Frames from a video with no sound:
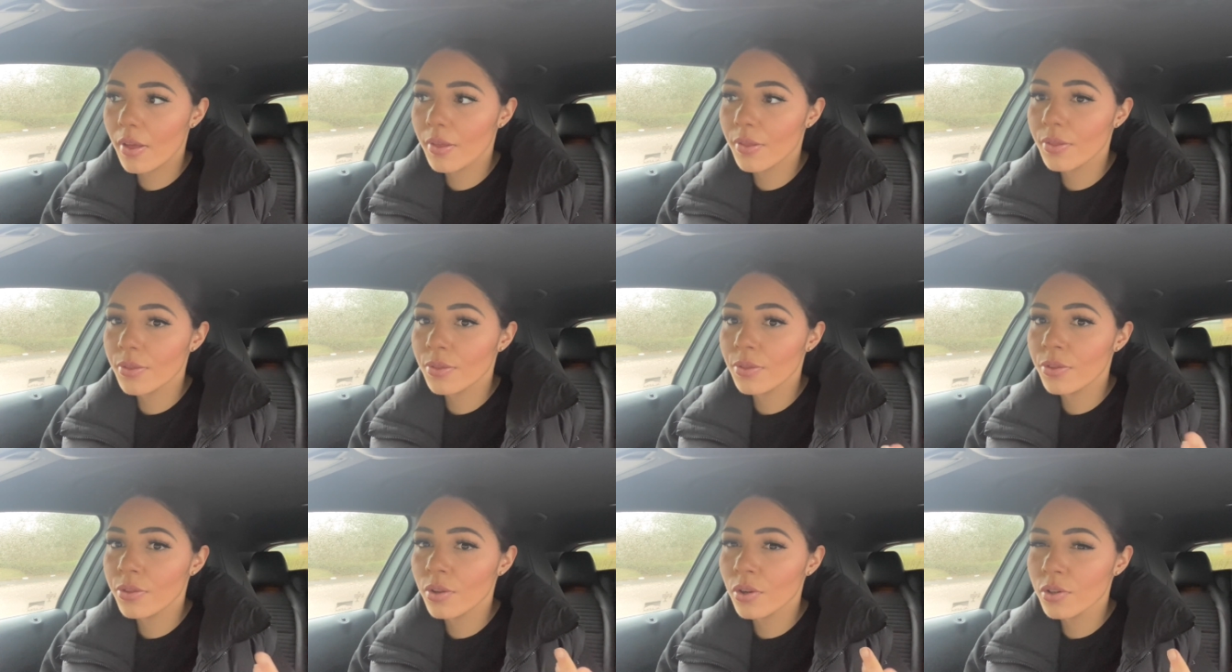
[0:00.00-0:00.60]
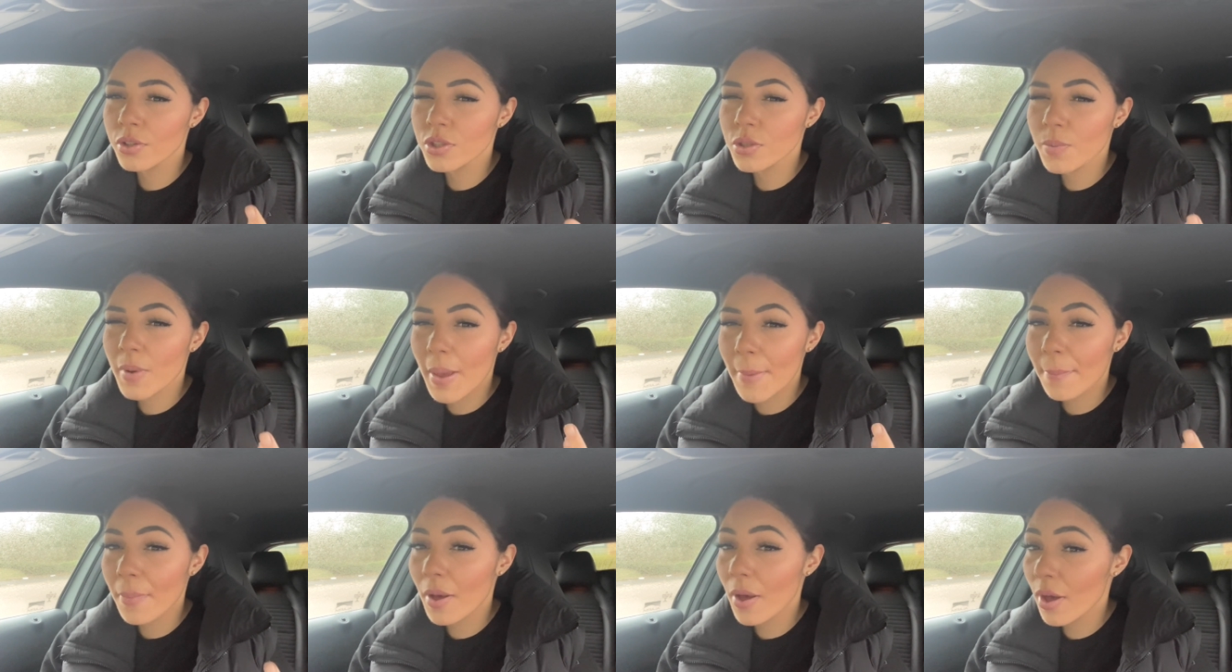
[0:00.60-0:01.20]
not to
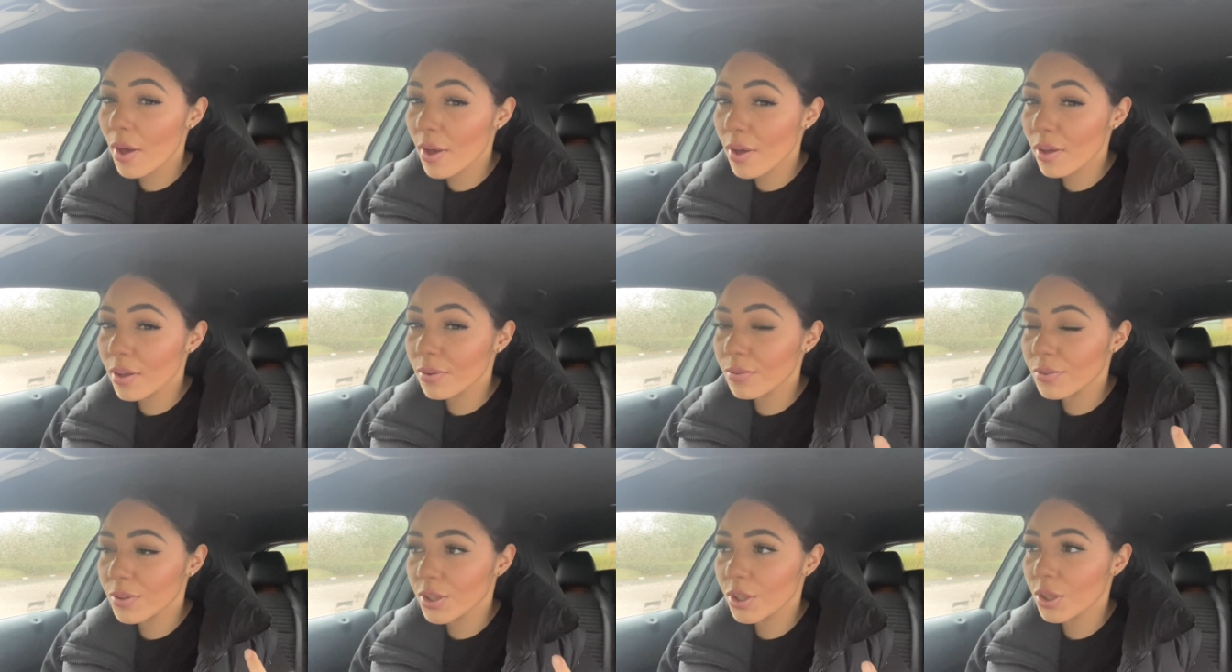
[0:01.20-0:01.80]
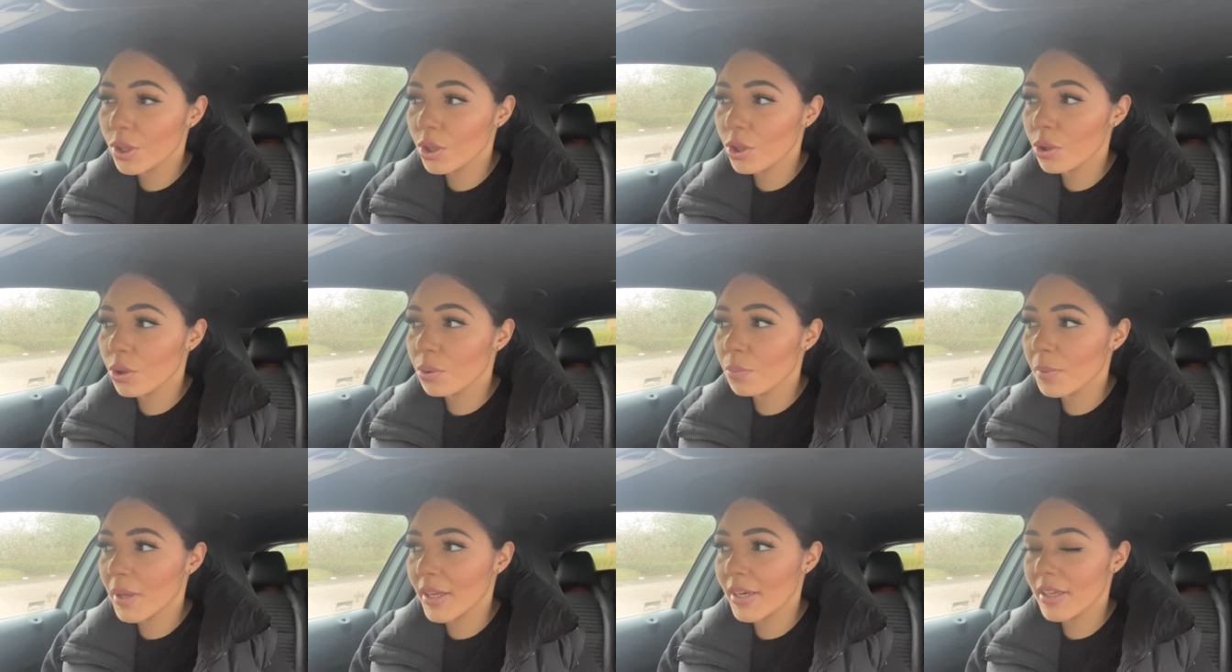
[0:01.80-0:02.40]
wear
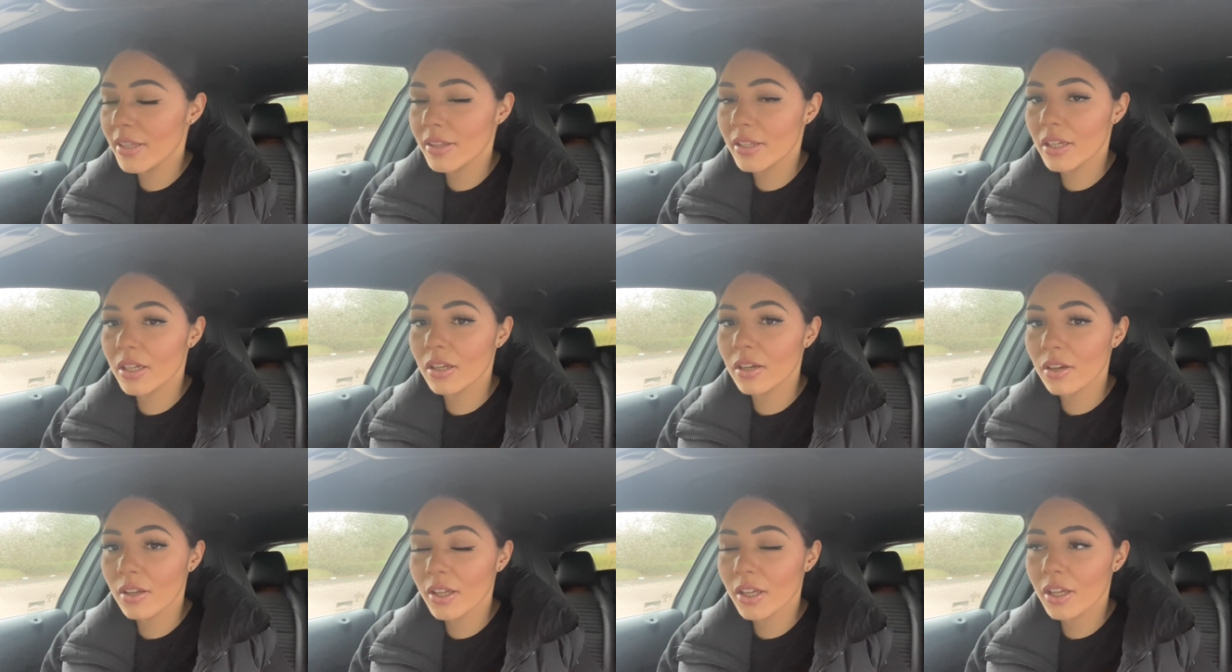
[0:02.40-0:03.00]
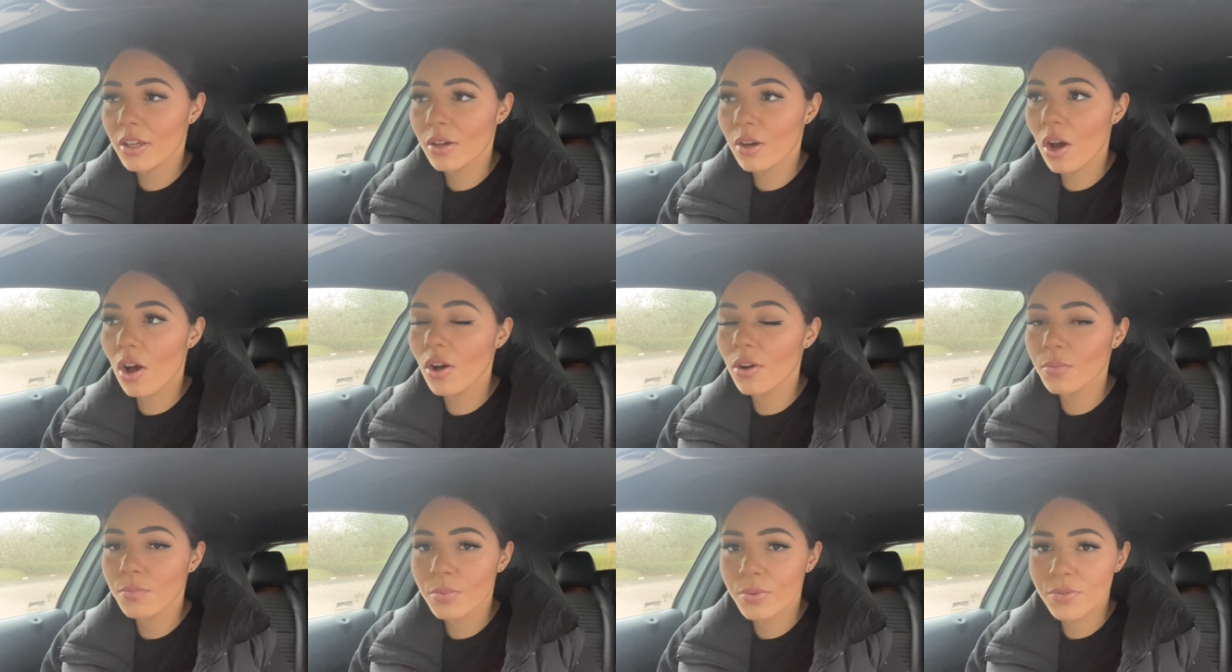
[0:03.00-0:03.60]
perfume, anything like
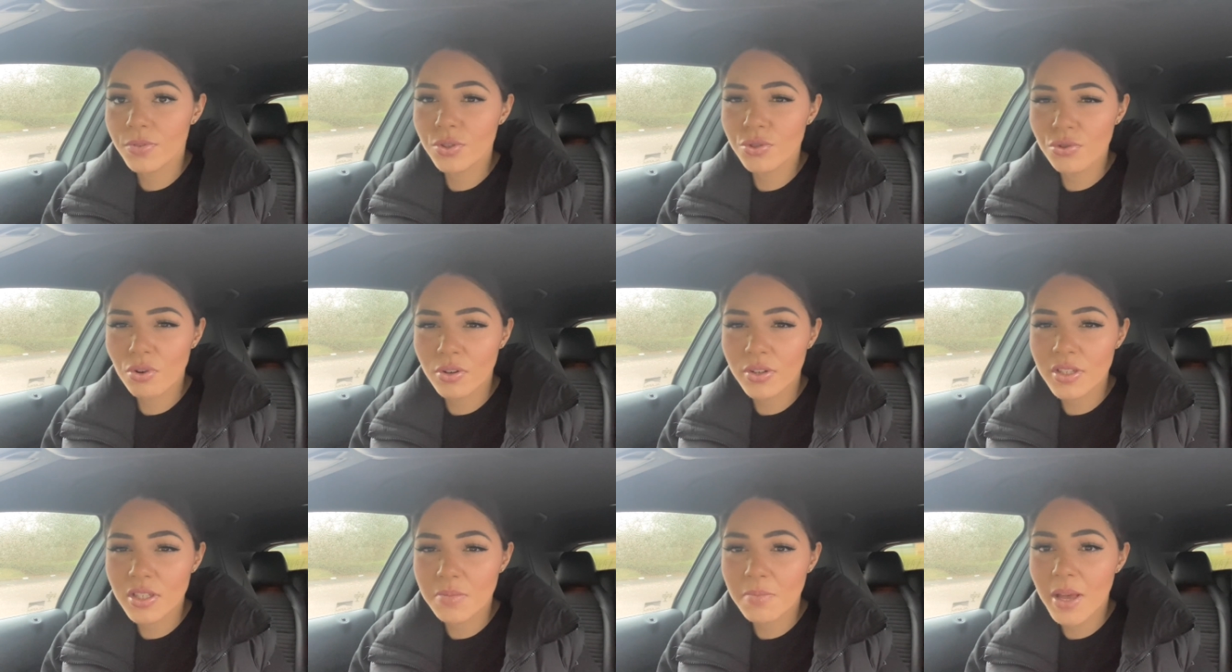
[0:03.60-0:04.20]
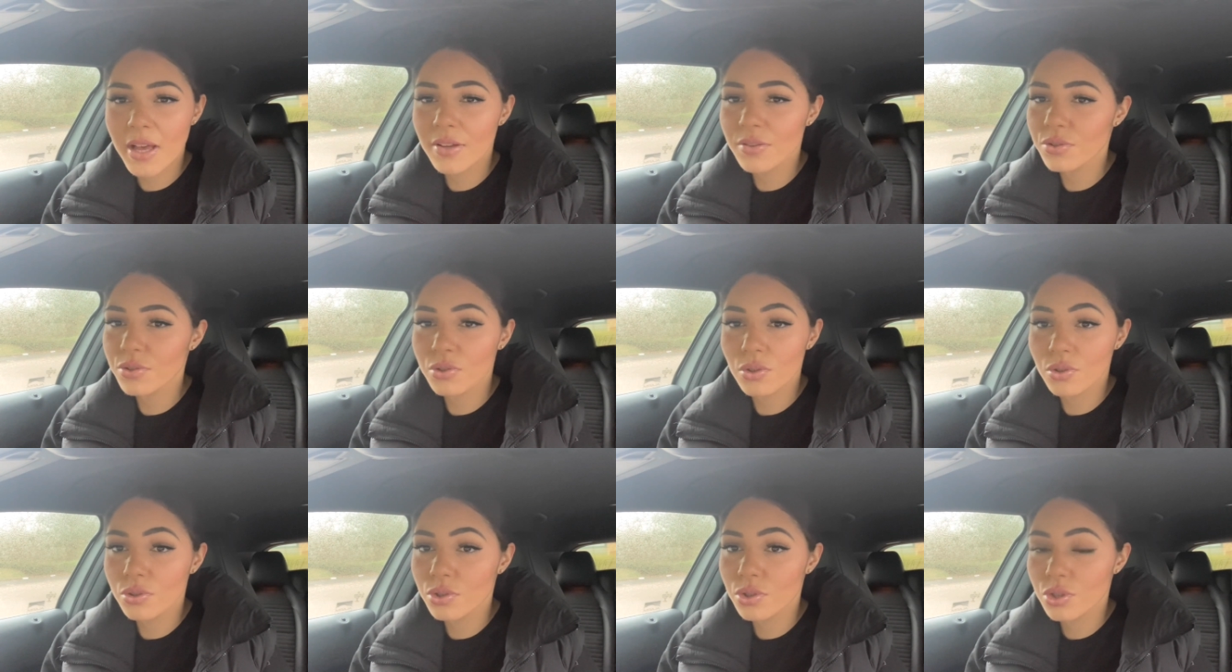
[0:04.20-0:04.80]
with strong smells,
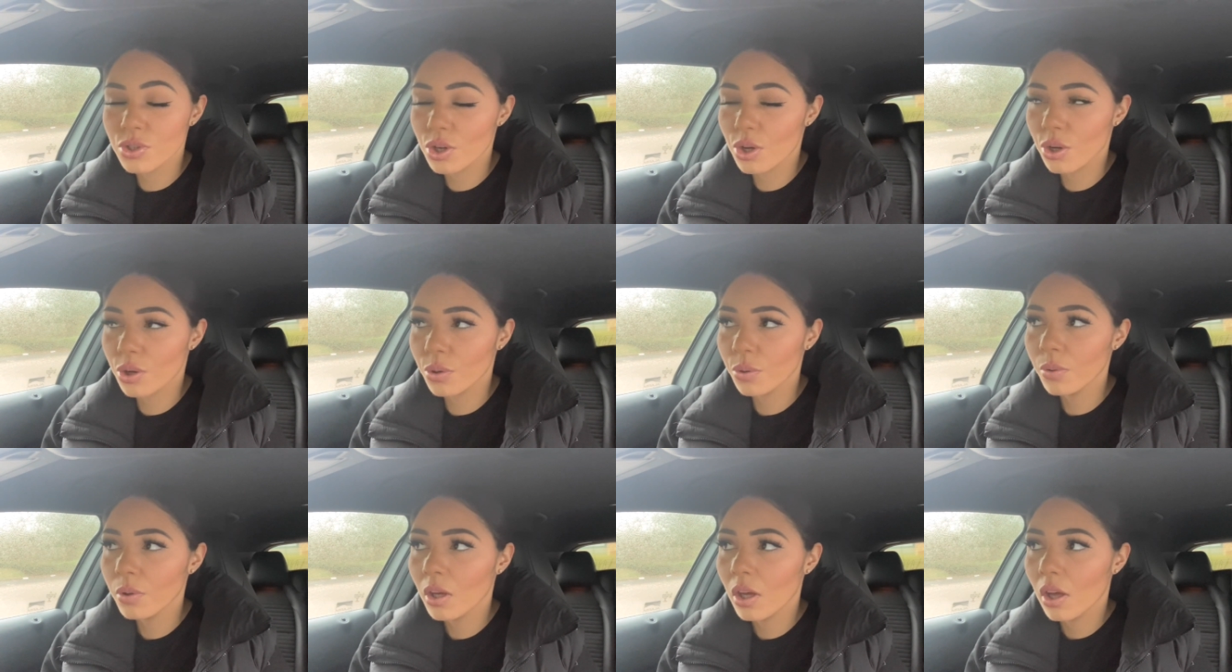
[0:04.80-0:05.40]
not to do.